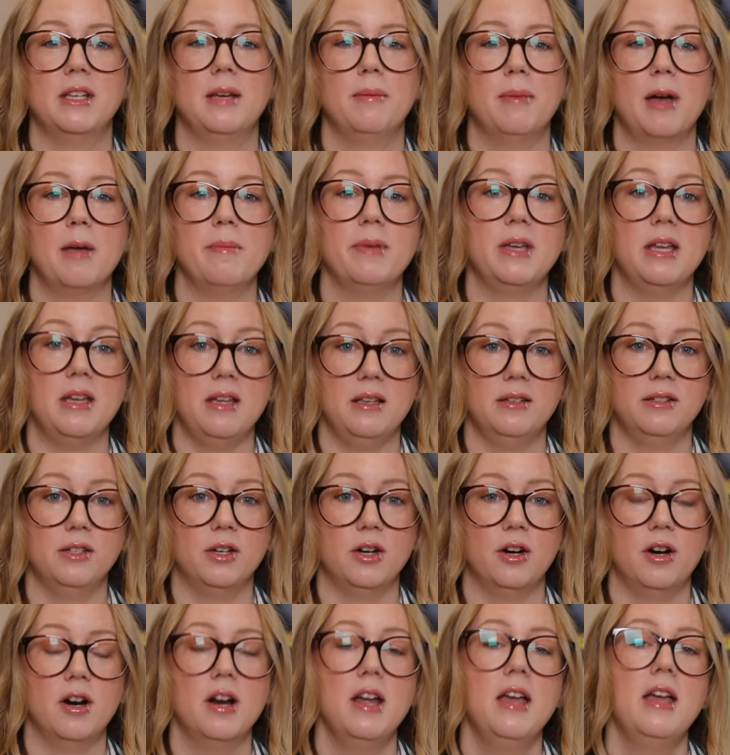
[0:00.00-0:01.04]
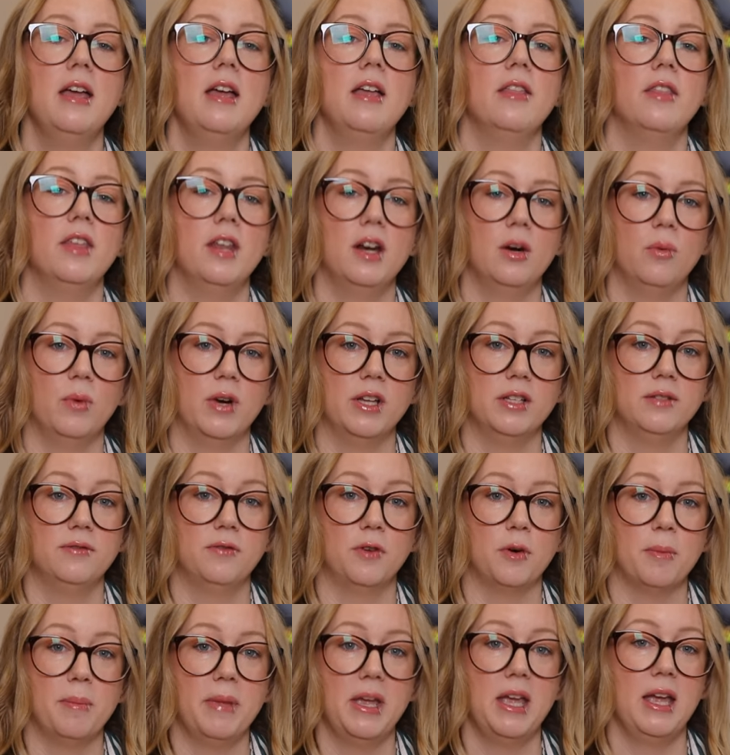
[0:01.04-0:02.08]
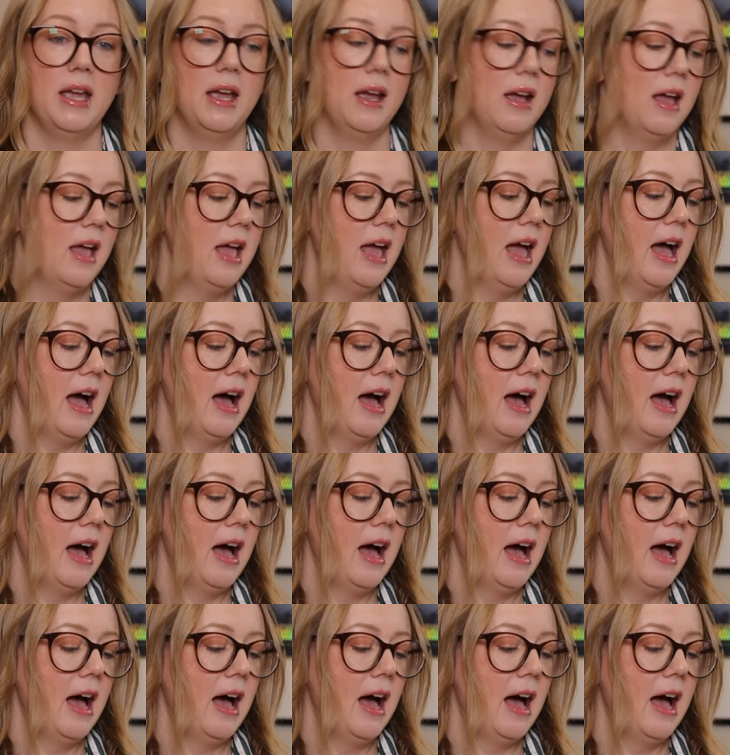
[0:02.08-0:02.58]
it might be easier than it was for me.